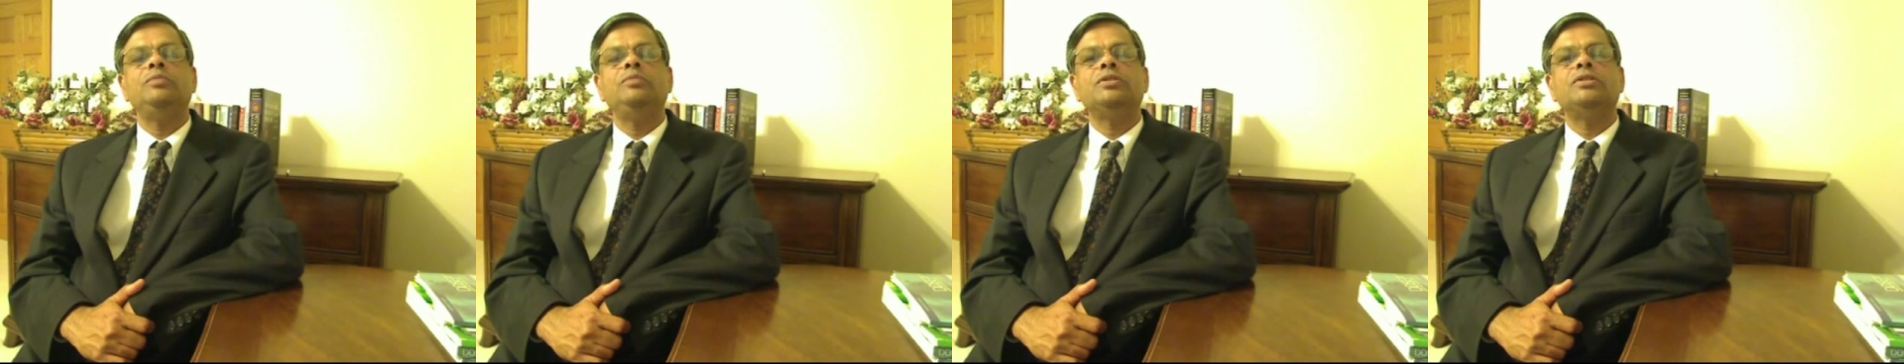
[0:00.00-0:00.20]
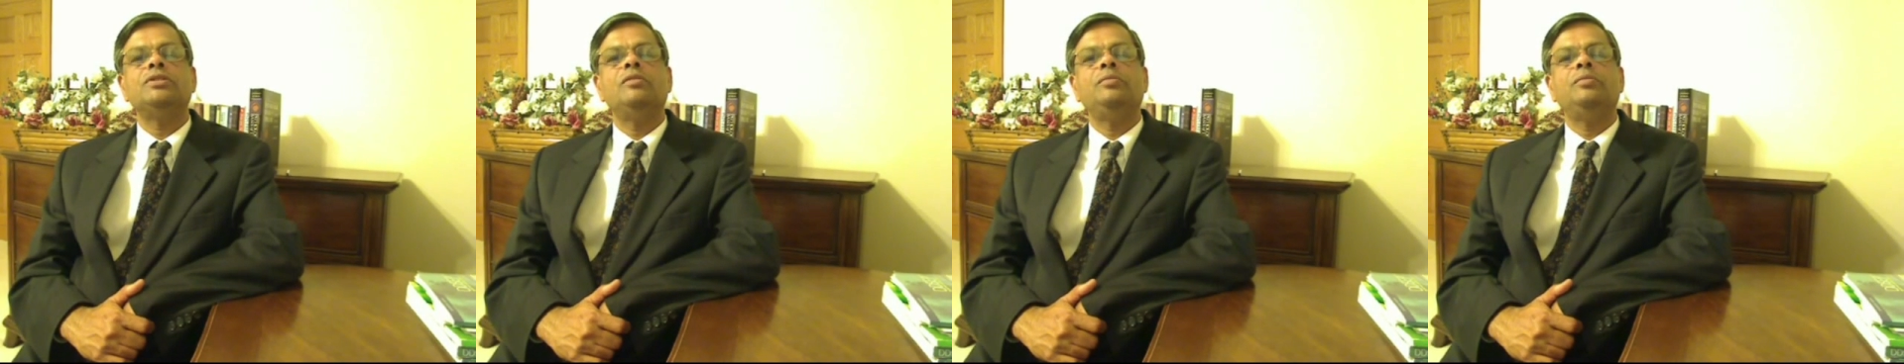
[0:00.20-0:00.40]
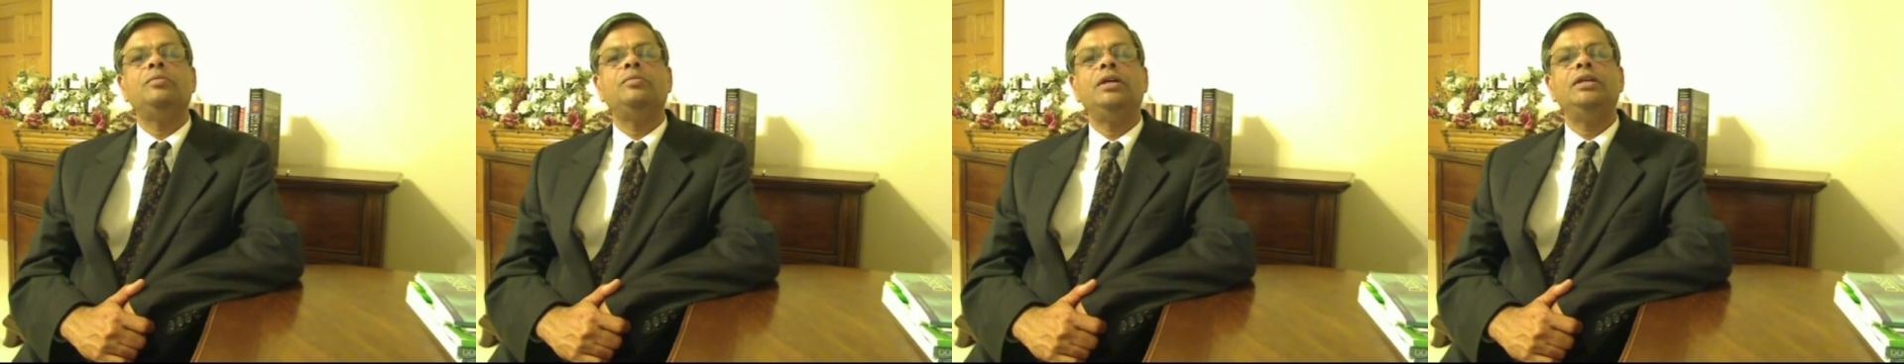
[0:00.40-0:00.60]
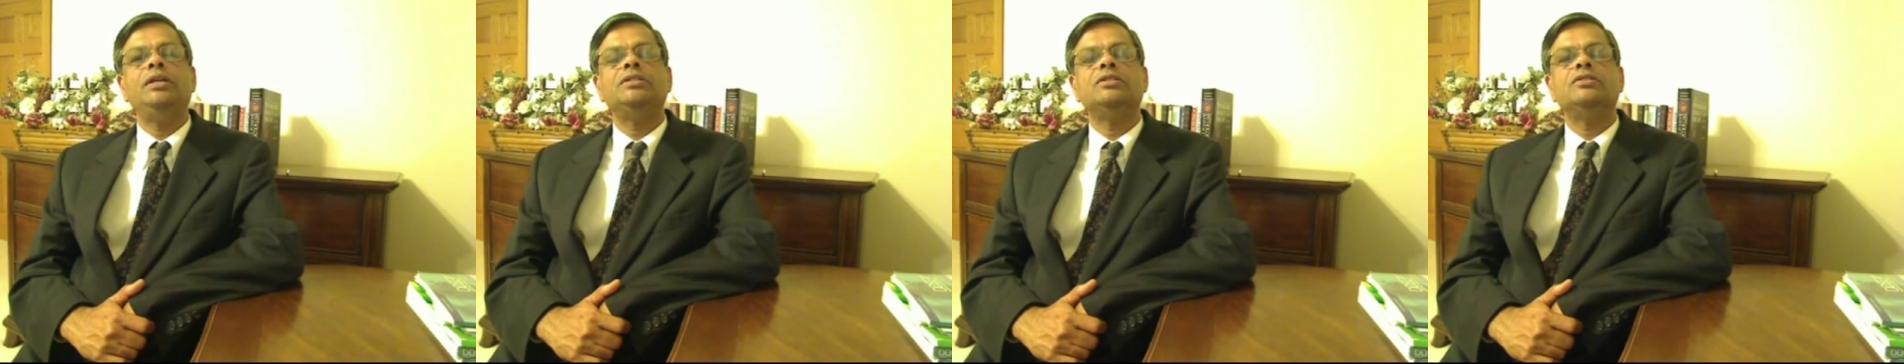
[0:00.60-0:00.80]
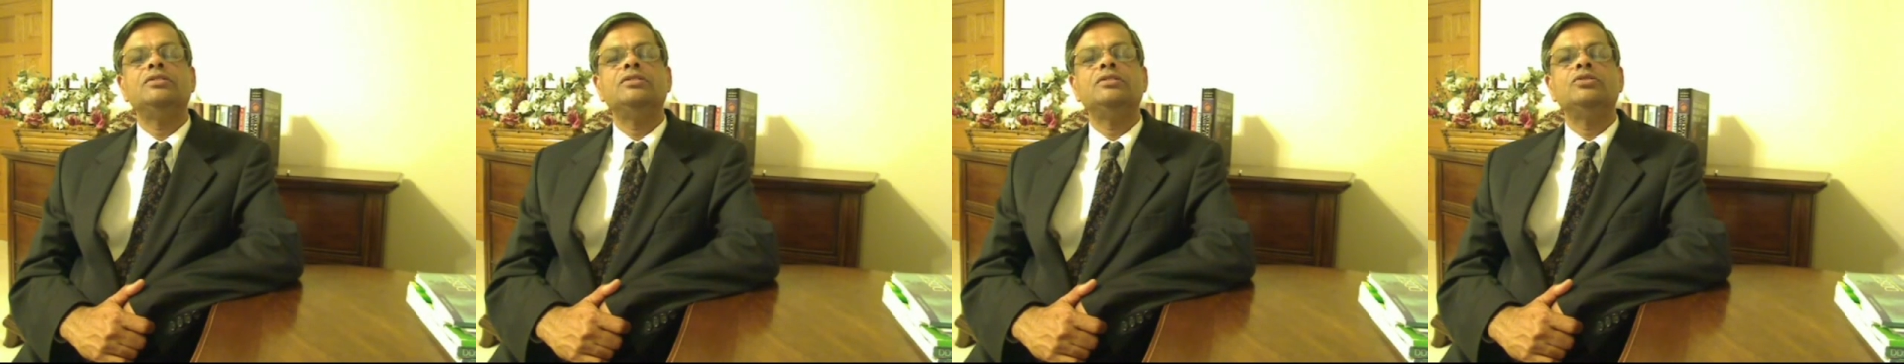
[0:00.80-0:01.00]
of
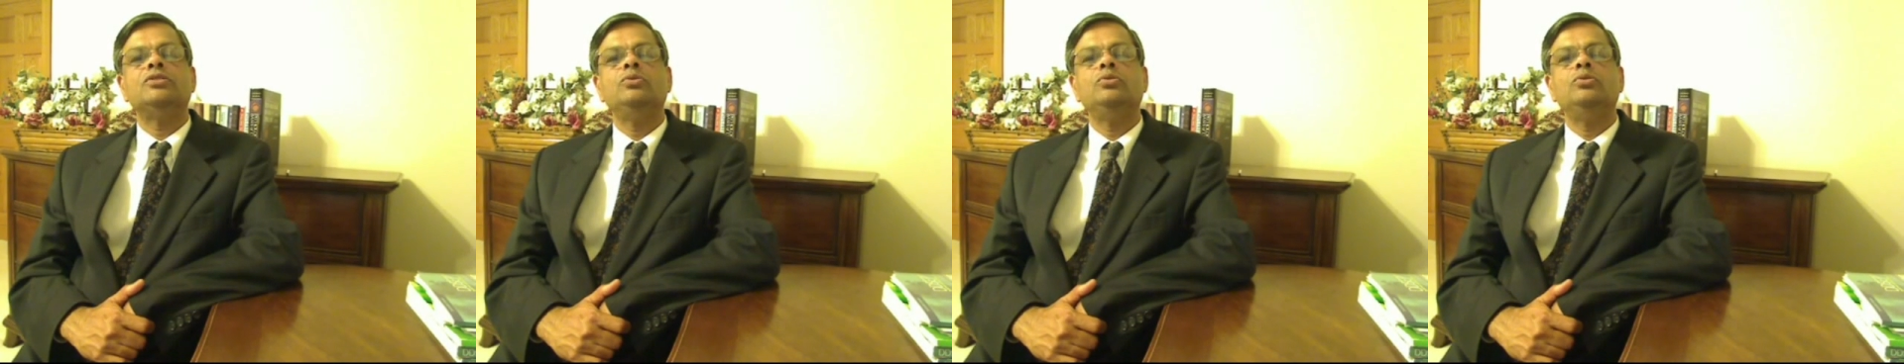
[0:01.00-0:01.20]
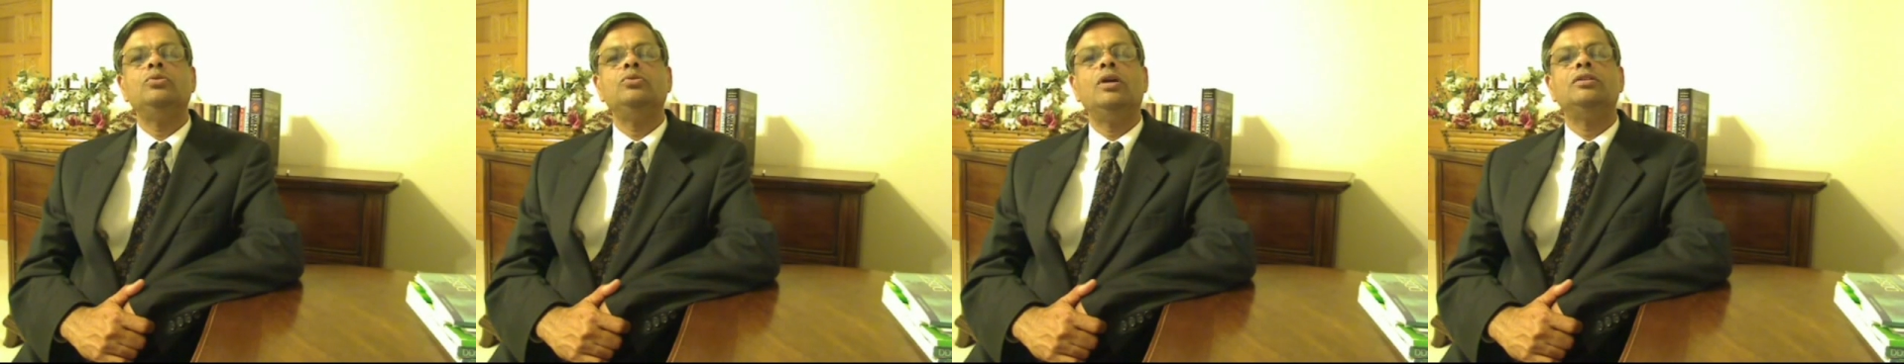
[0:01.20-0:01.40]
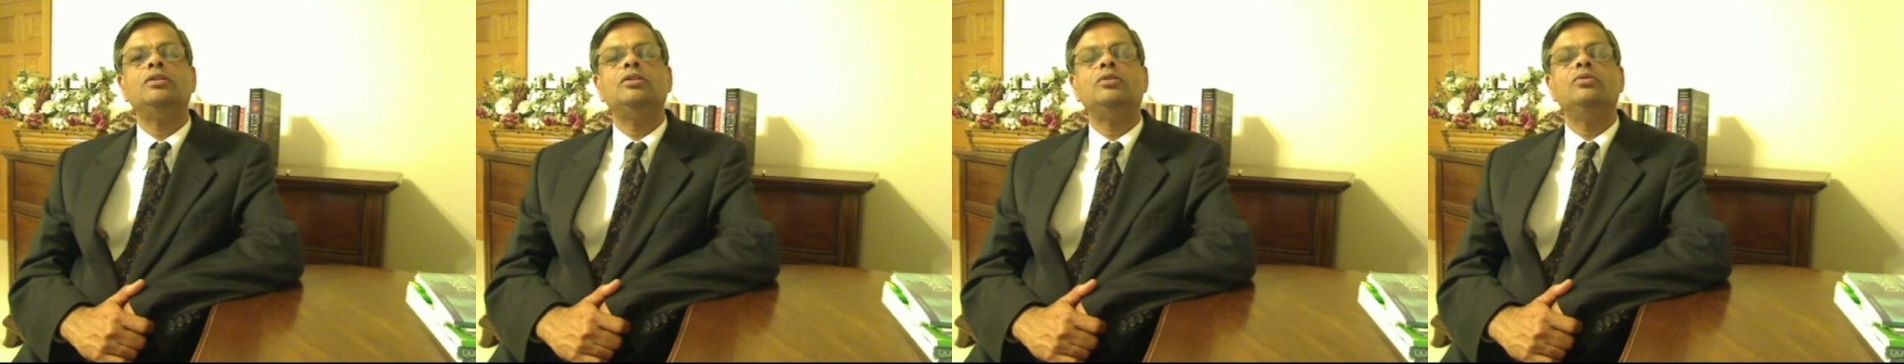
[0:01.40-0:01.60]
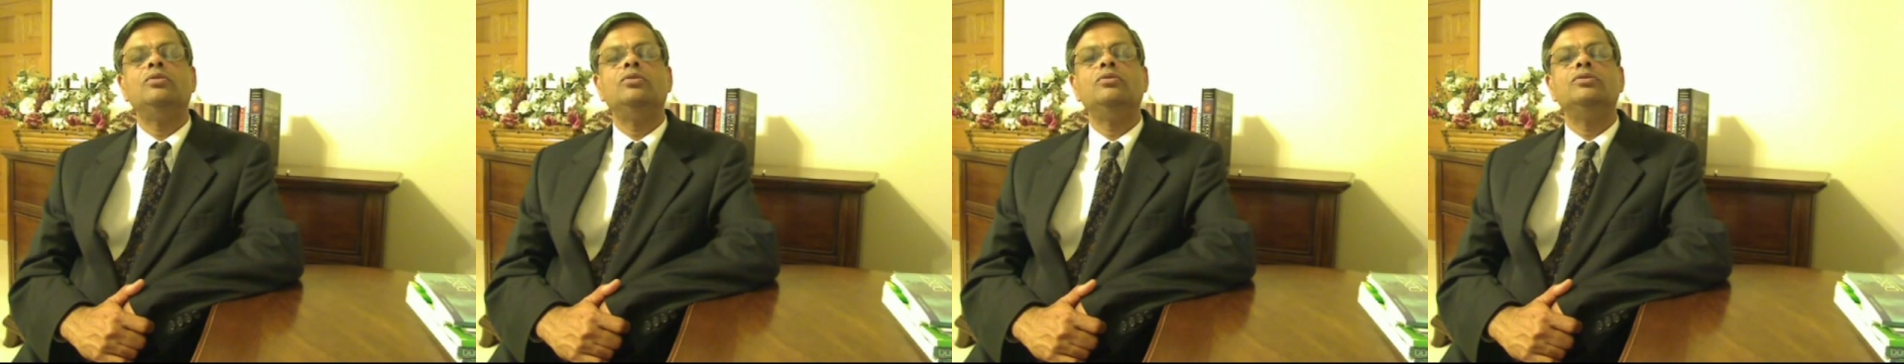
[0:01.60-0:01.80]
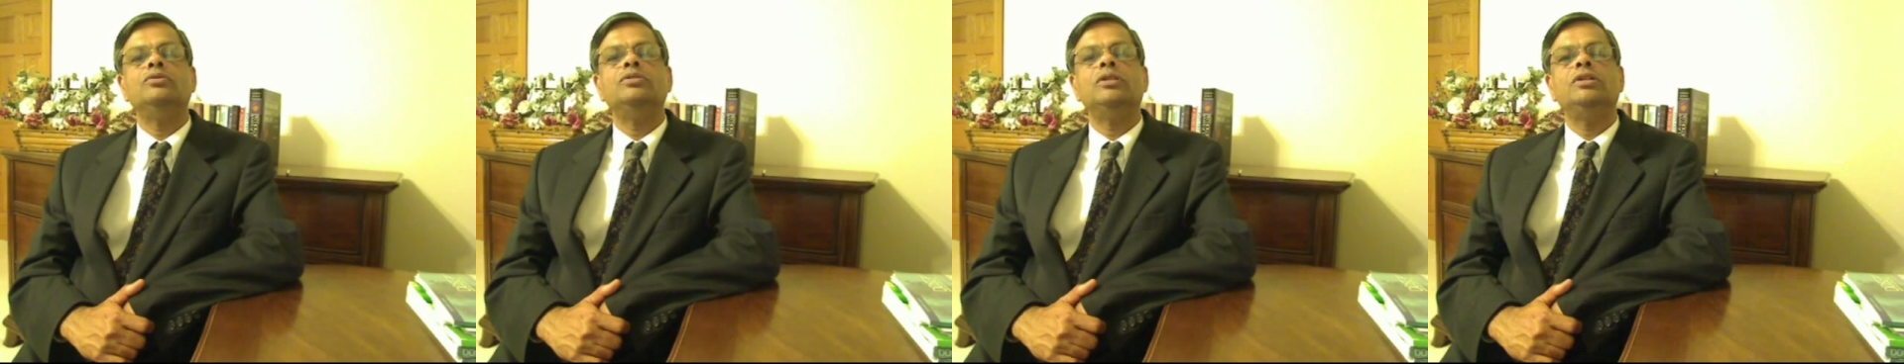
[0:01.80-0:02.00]
patients who undergo
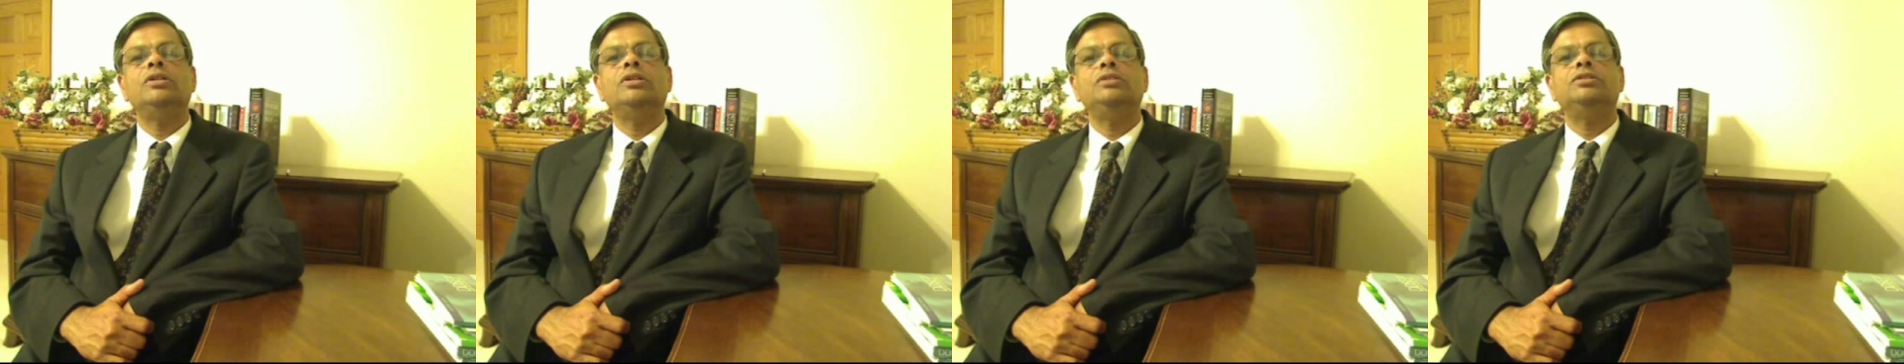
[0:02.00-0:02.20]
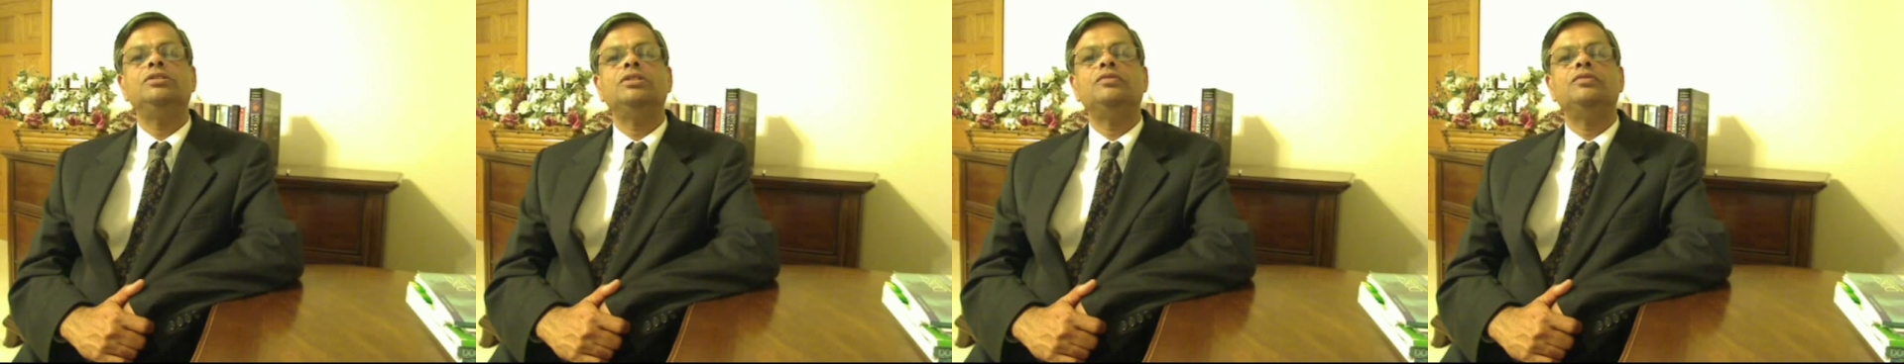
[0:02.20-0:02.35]
surgery